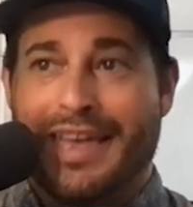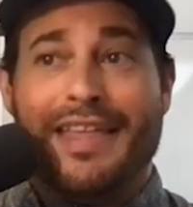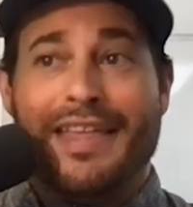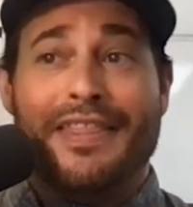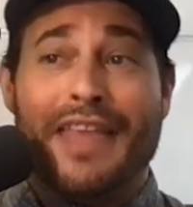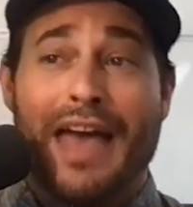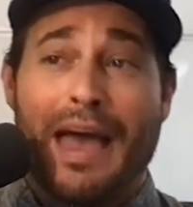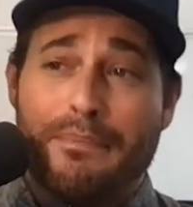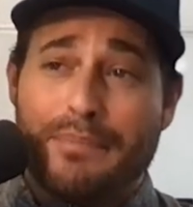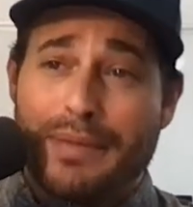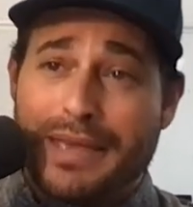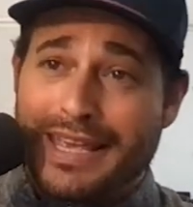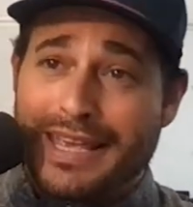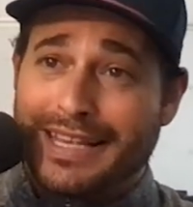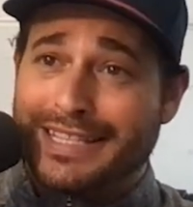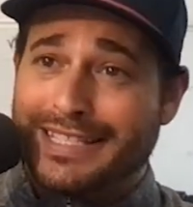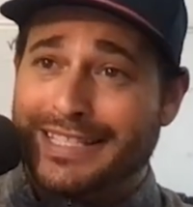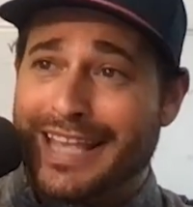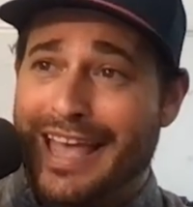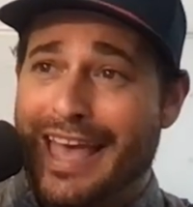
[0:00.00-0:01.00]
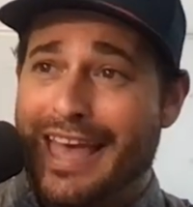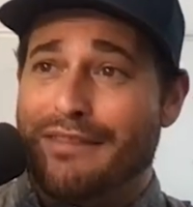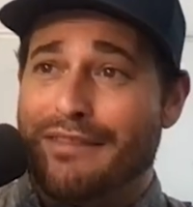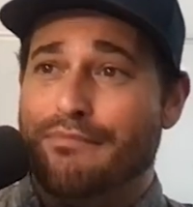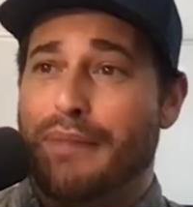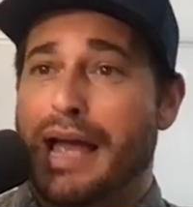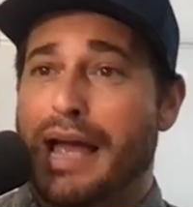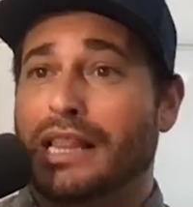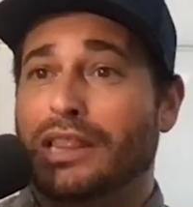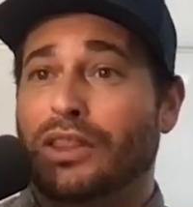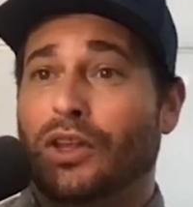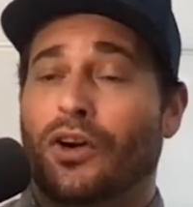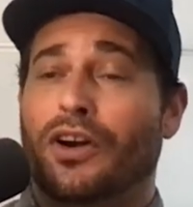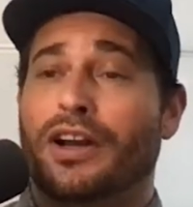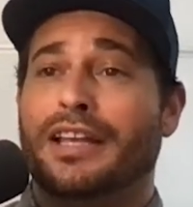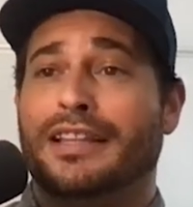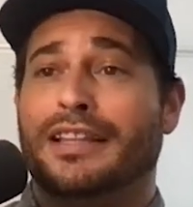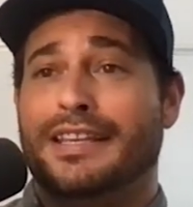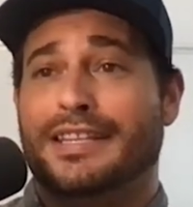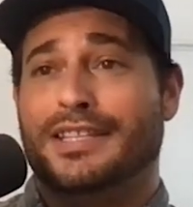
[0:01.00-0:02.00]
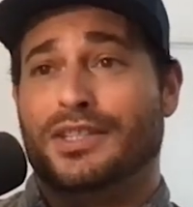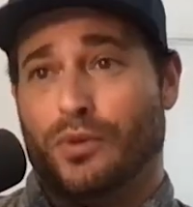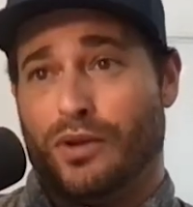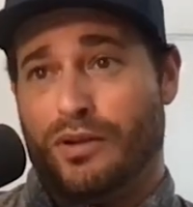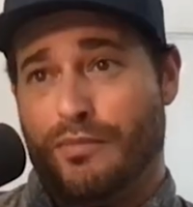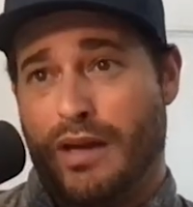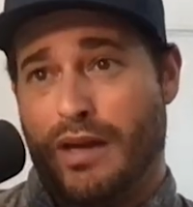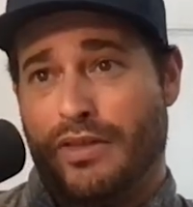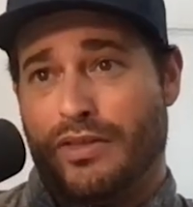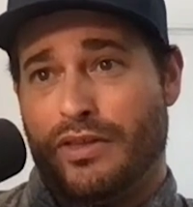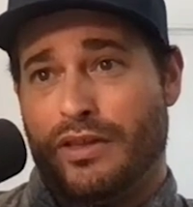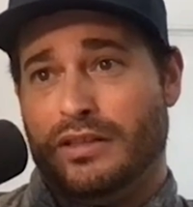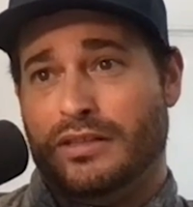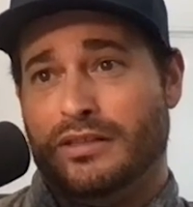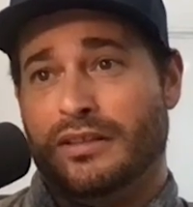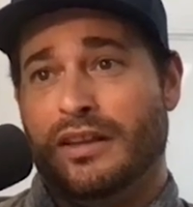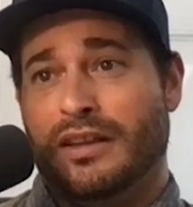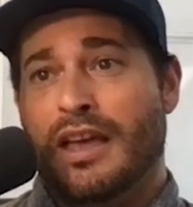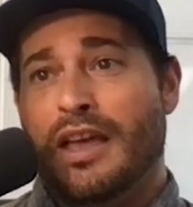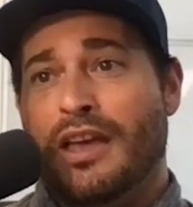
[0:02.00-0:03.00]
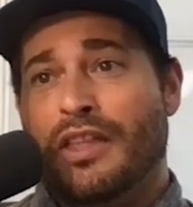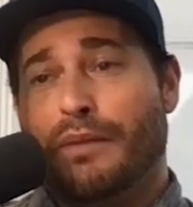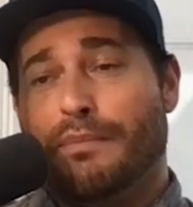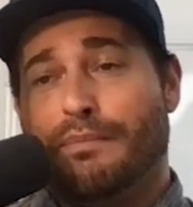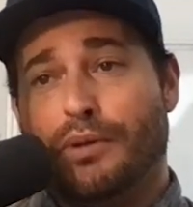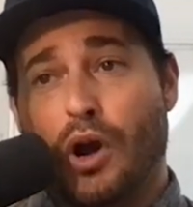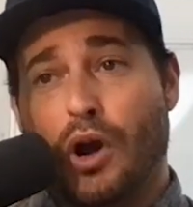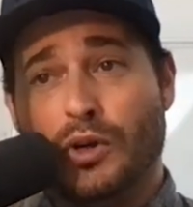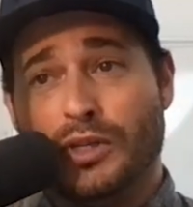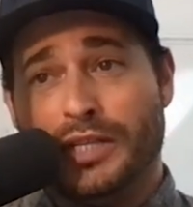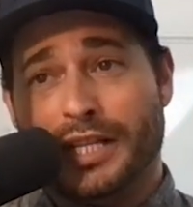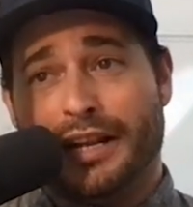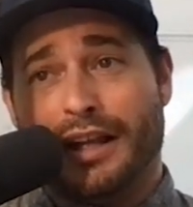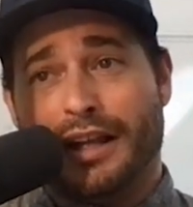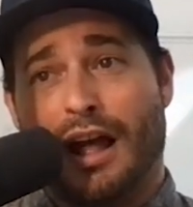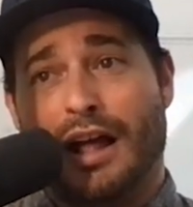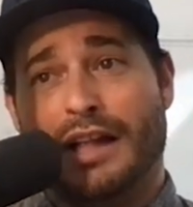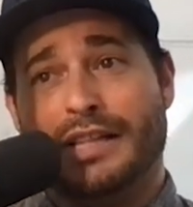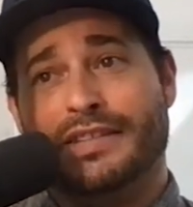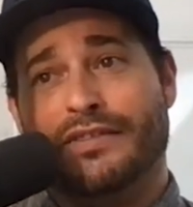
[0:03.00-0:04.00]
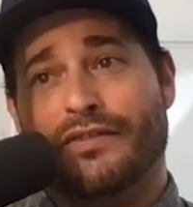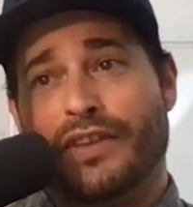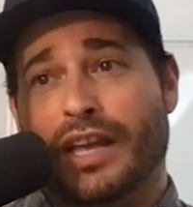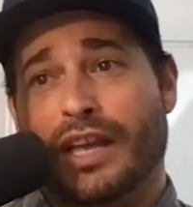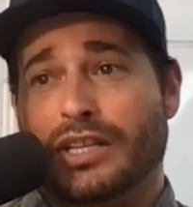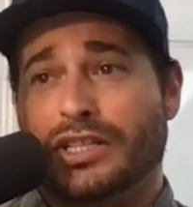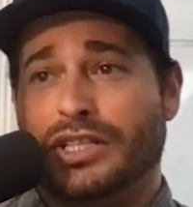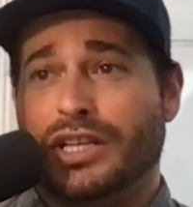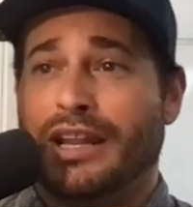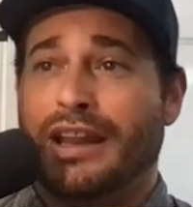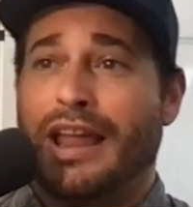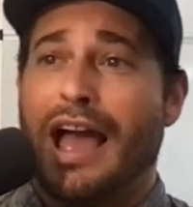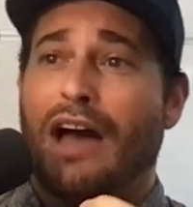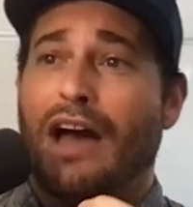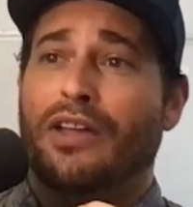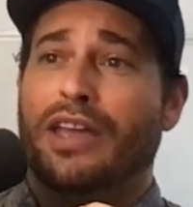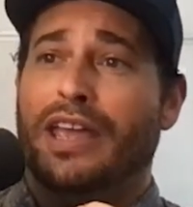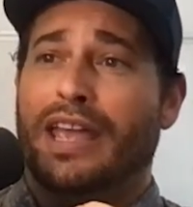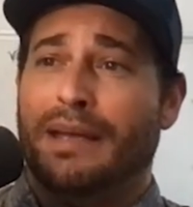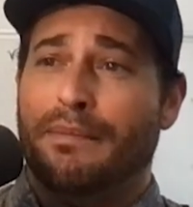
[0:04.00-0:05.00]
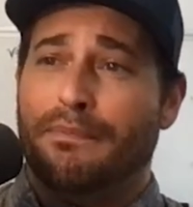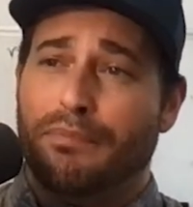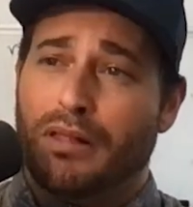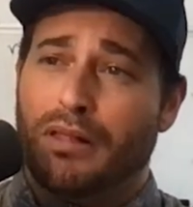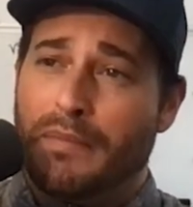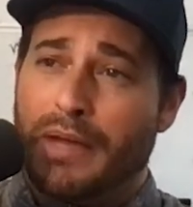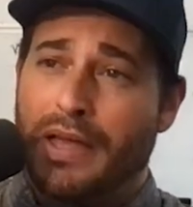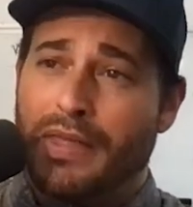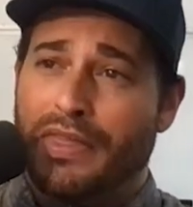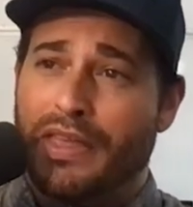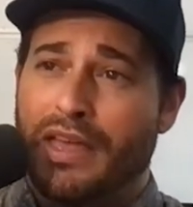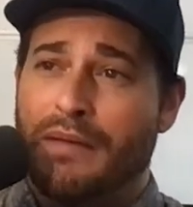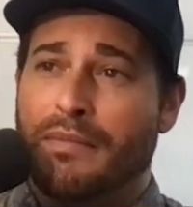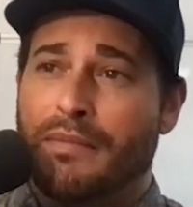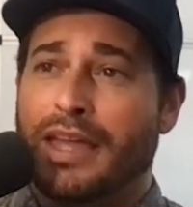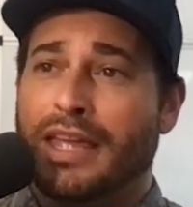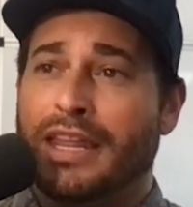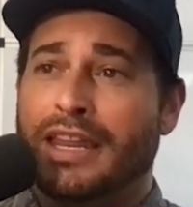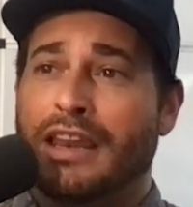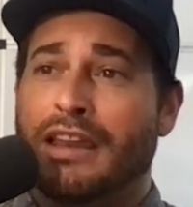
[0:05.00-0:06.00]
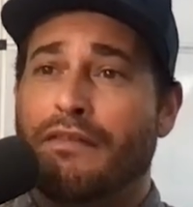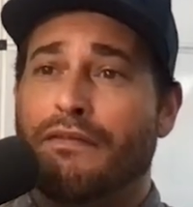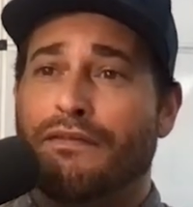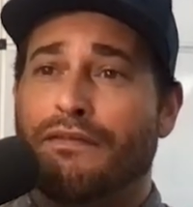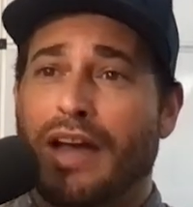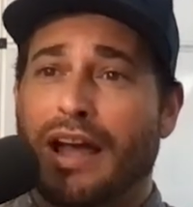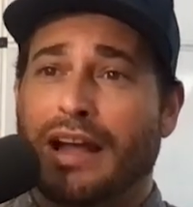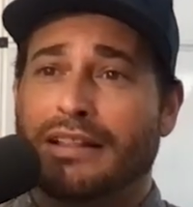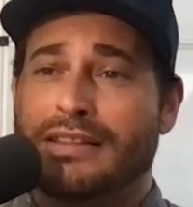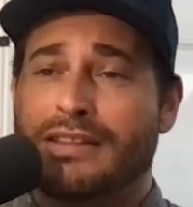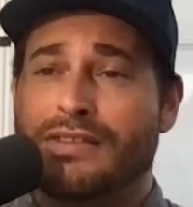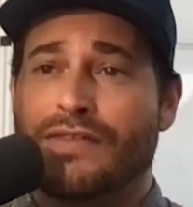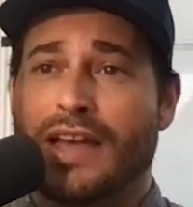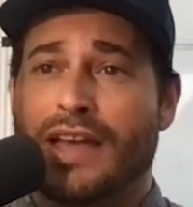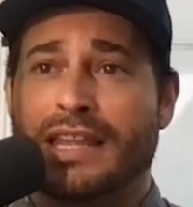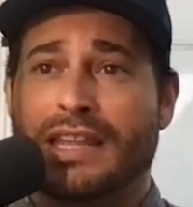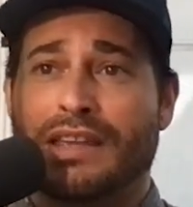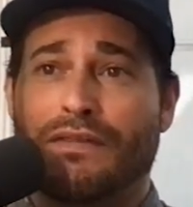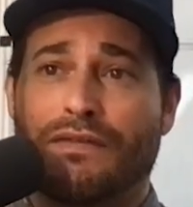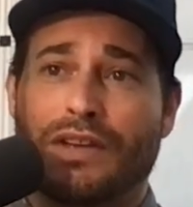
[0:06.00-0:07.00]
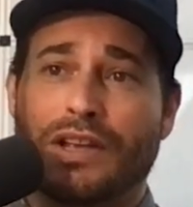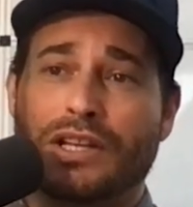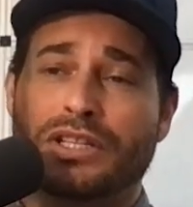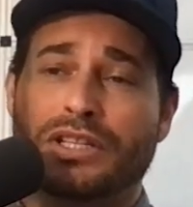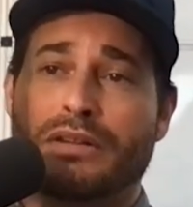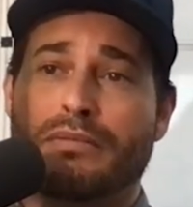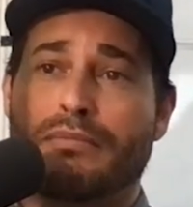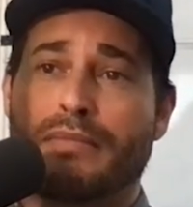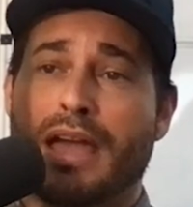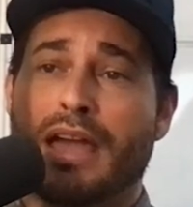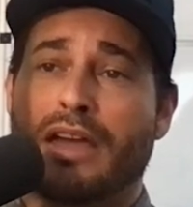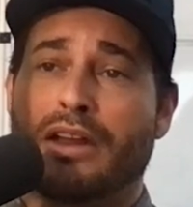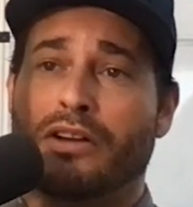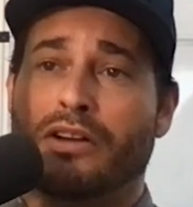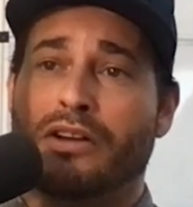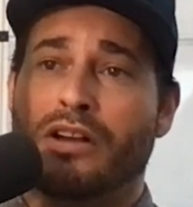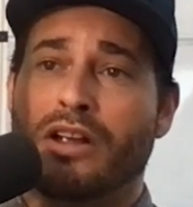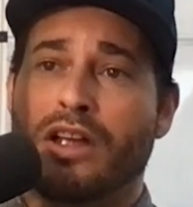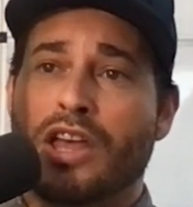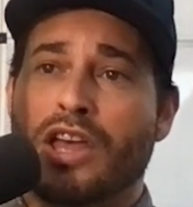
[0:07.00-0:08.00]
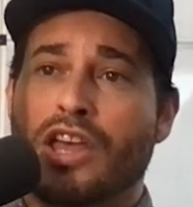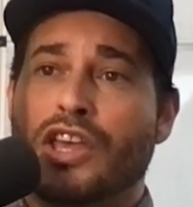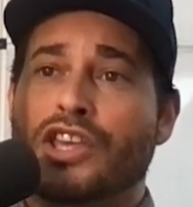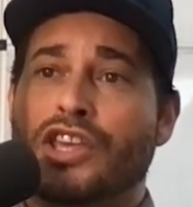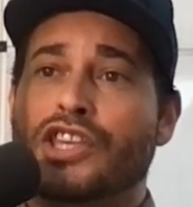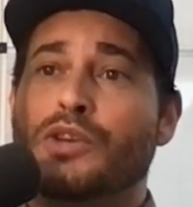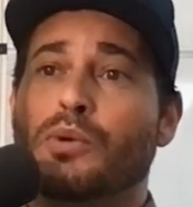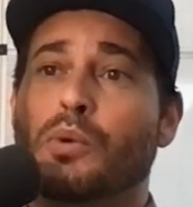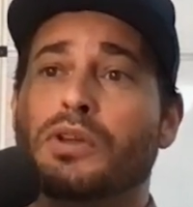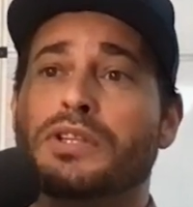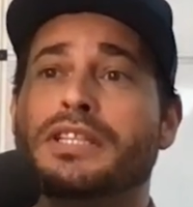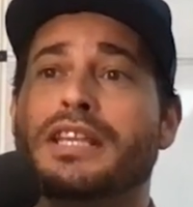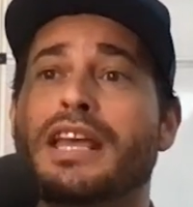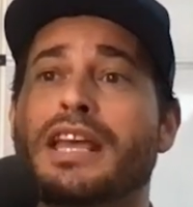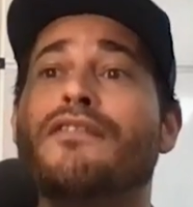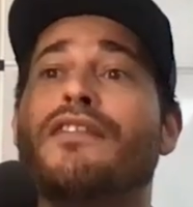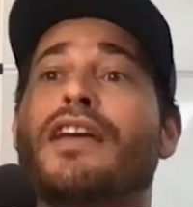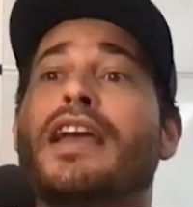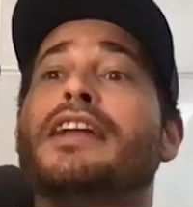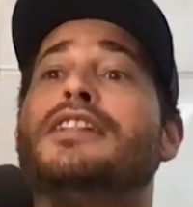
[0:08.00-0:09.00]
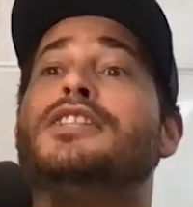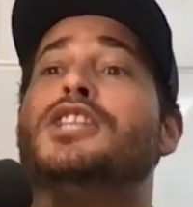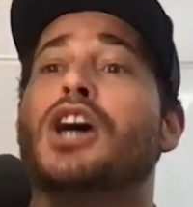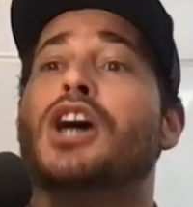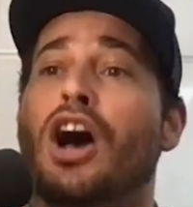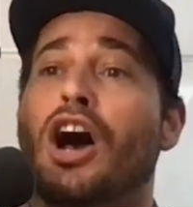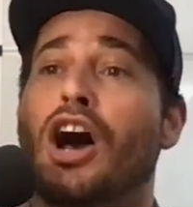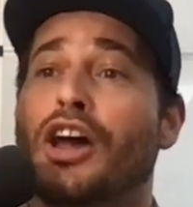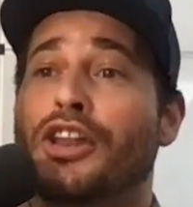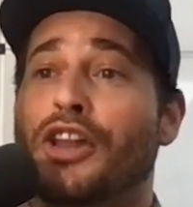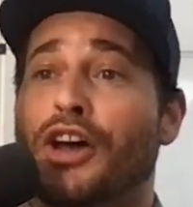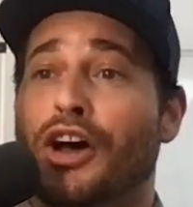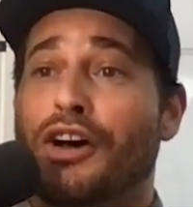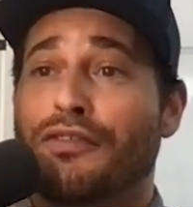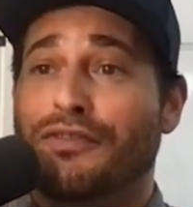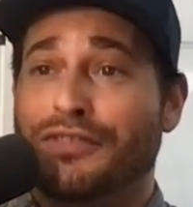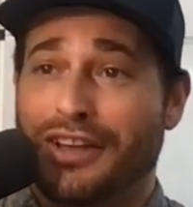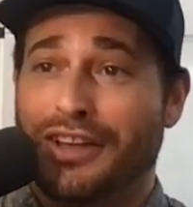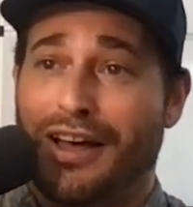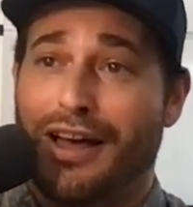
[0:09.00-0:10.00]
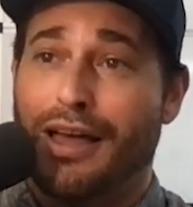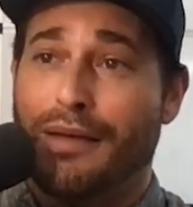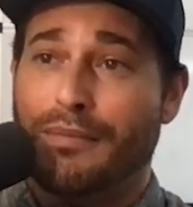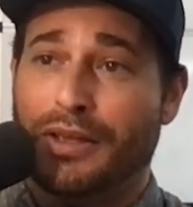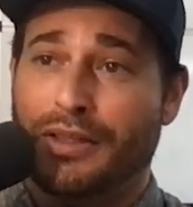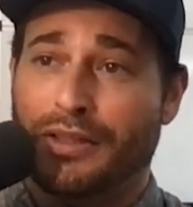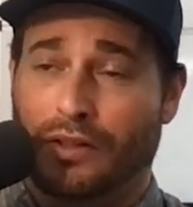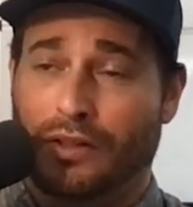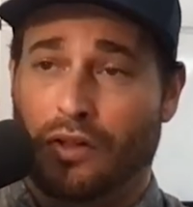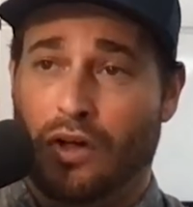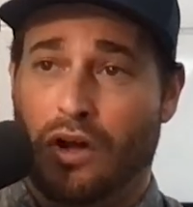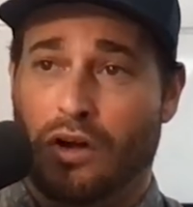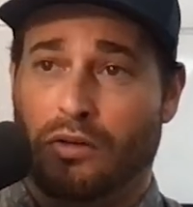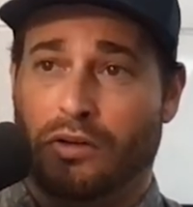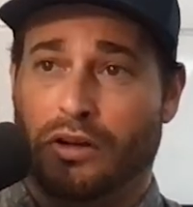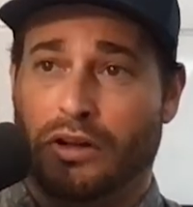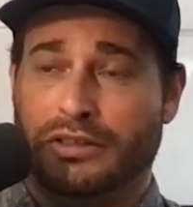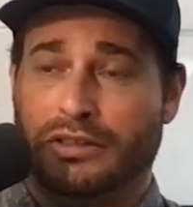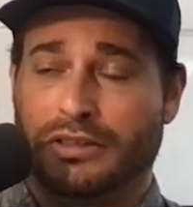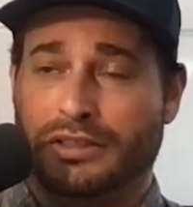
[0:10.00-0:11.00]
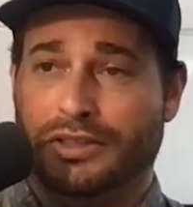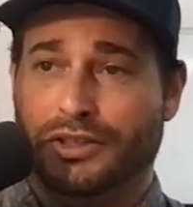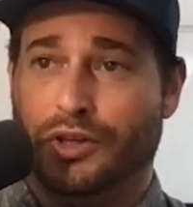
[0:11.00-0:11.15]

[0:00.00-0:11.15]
That being said, by learning these three methods, the pros and cons of each, and how to implement them in an effective and efficient manner, you will save a ton of time in the long run.